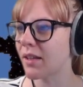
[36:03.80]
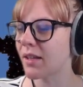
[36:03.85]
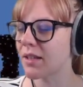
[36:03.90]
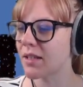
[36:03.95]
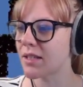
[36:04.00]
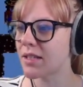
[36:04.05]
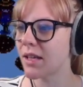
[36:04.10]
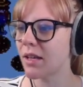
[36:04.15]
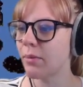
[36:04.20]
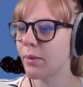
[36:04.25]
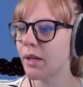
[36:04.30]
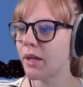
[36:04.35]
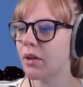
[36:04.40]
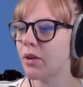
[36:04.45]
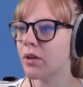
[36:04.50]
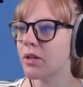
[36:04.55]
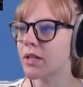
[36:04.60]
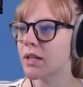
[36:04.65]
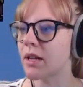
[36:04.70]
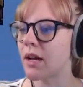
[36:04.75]
and then the seaweed
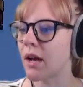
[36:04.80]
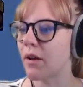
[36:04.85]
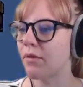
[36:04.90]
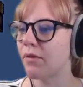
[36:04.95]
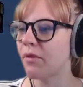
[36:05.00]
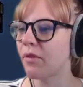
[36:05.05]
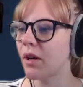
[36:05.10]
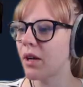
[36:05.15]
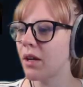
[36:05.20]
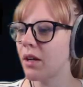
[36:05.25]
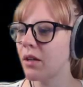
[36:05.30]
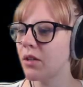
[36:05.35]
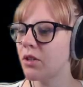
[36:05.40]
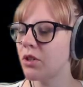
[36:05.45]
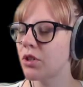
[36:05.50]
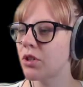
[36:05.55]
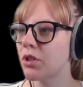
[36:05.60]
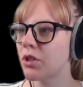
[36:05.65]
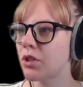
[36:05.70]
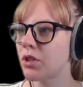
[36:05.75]
goes in our
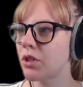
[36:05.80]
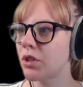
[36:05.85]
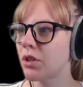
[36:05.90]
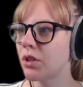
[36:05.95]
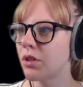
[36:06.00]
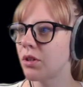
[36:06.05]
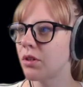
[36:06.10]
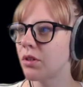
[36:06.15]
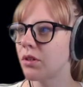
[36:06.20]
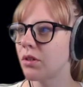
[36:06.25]
fridge.